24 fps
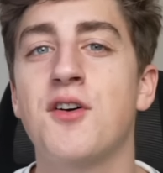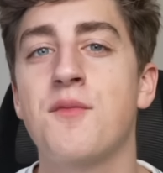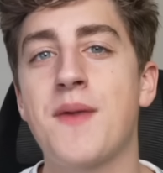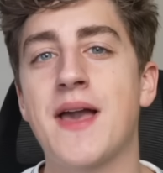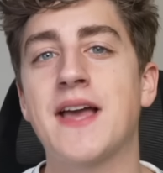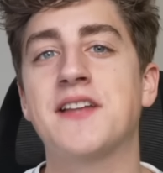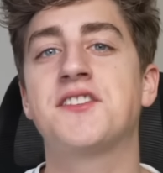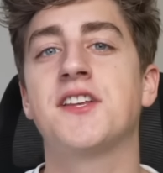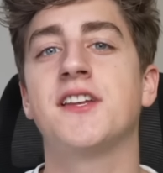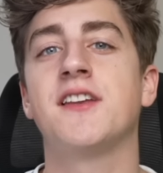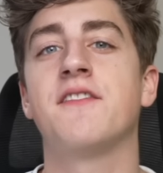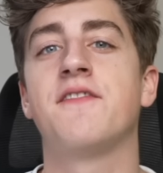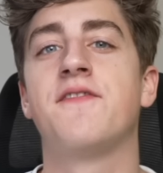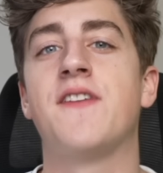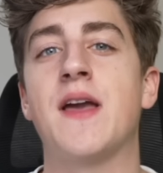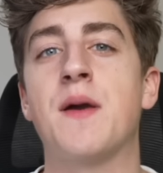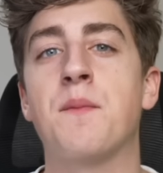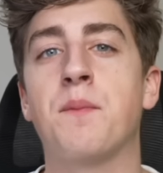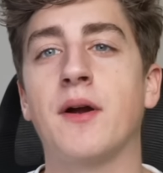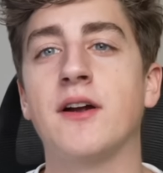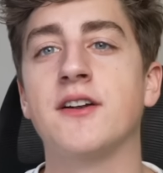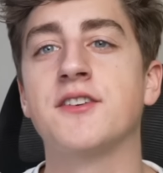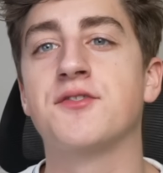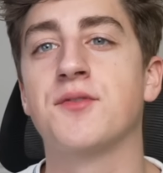imagine if
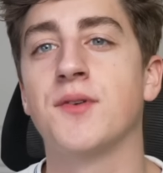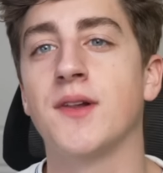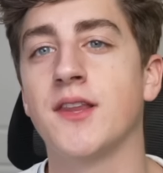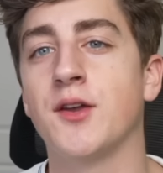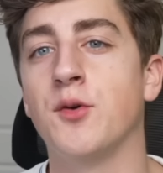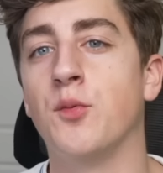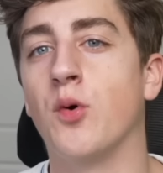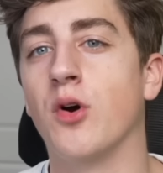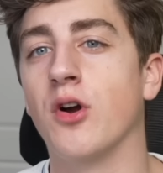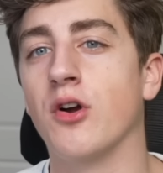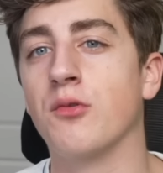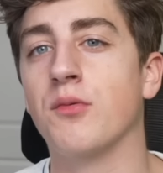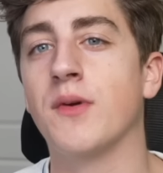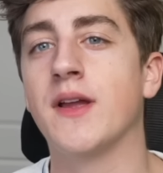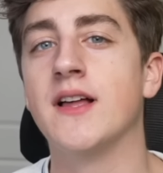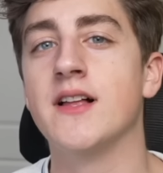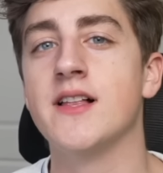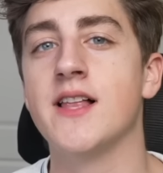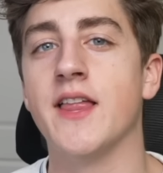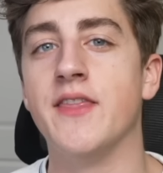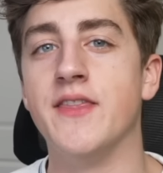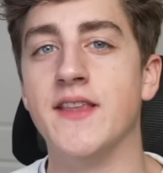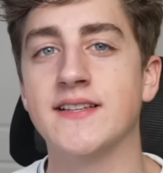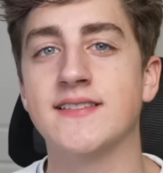vampires really were
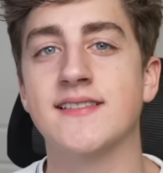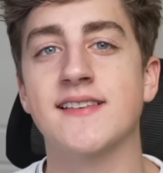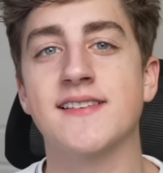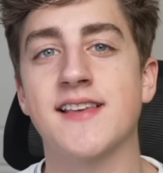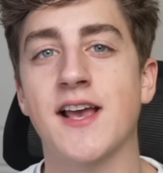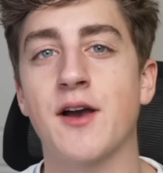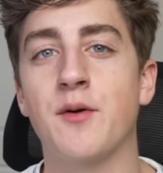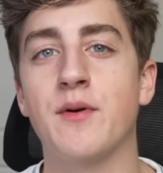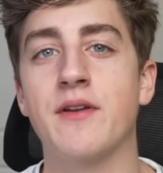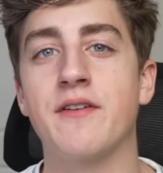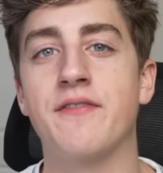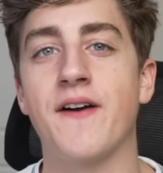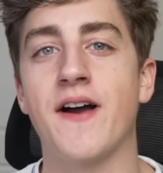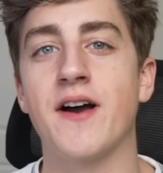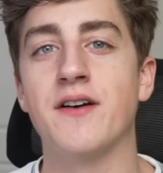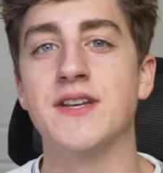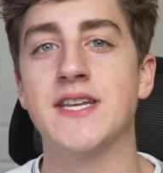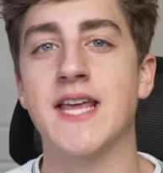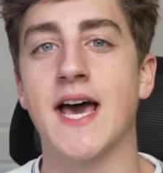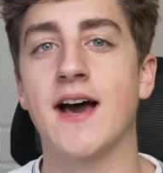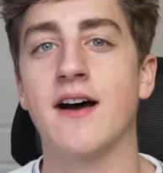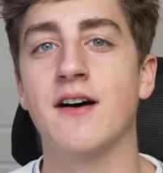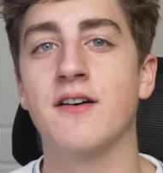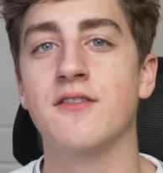real and this is how we
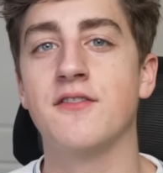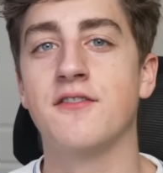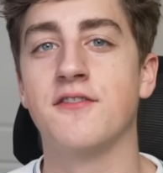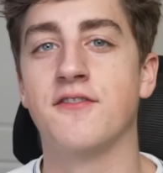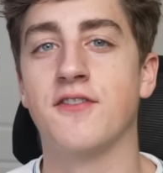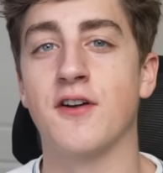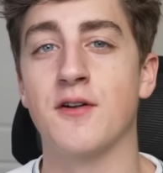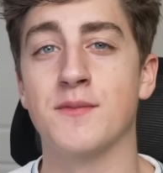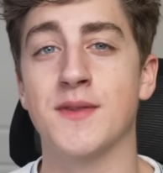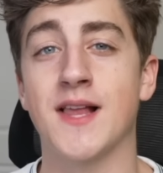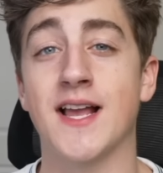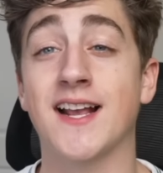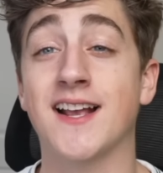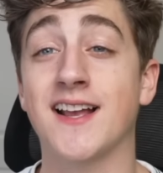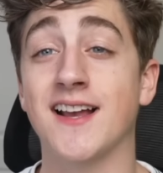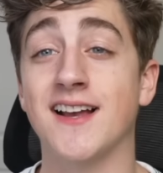found out from like